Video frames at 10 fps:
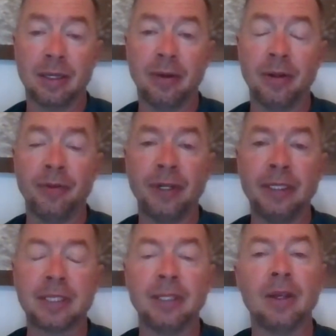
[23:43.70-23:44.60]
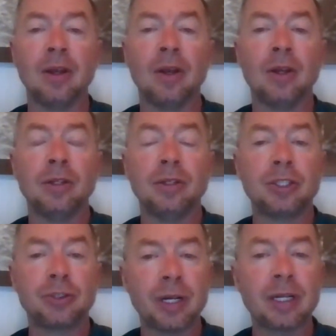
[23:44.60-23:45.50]
if I say
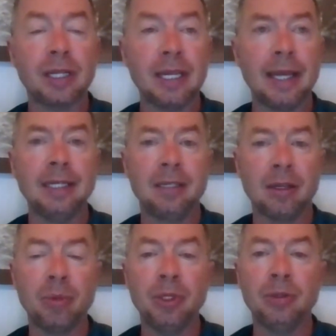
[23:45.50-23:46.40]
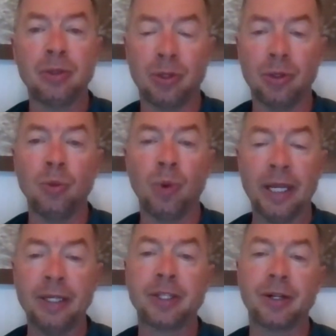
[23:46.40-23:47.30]
strictly a W-2
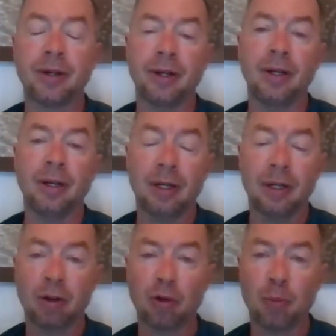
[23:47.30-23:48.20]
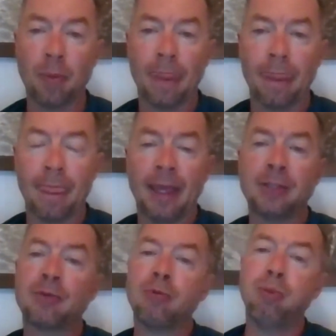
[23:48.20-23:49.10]
wage earner,
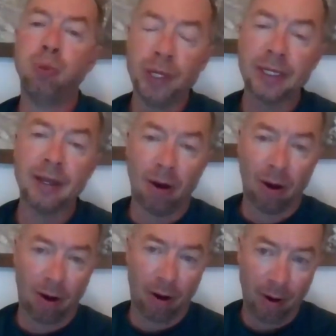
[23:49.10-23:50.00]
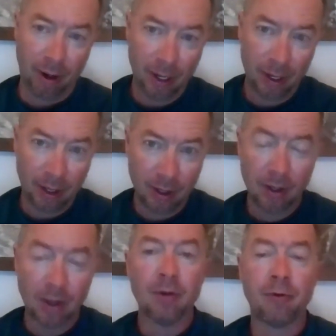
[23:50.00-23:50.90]
it's really hard
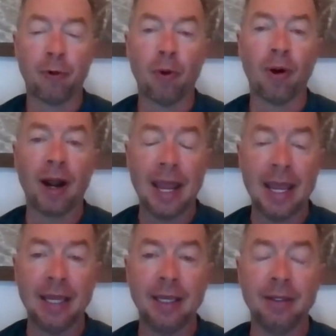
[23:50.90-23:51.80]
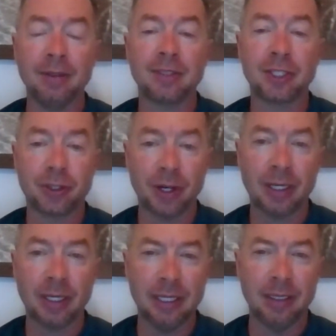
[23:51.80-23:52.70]
for a
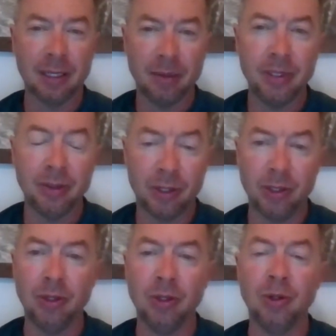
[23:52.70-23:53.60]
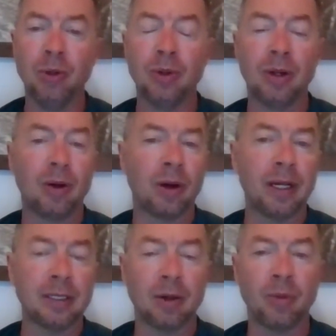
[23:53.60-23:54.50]
strictly W-2 or
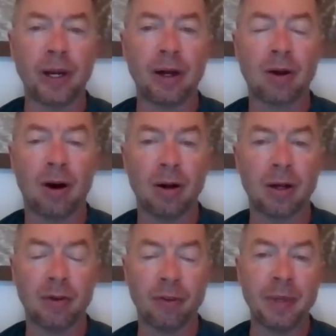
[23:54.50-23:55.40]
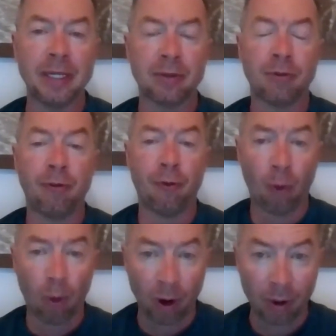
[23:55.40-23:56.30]
what I'll call governmental
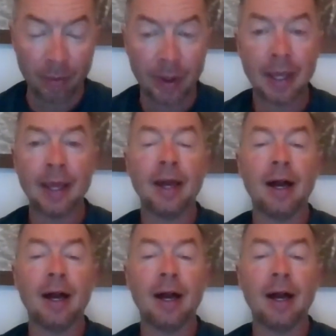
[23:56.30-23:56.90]
form